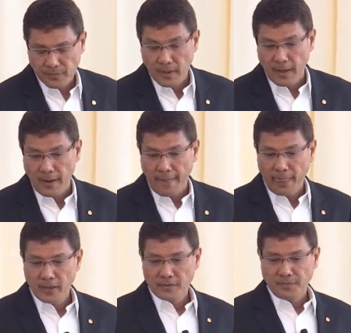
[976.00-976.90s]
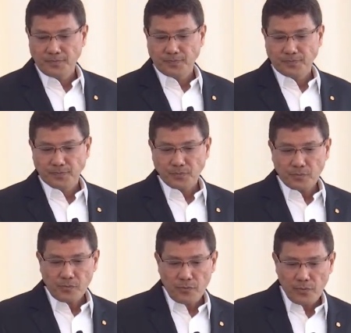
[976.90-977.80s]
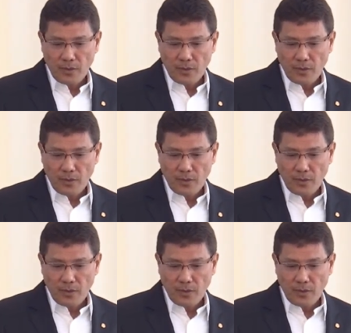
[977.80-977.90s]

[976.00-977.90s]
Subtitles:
Nobody speaks.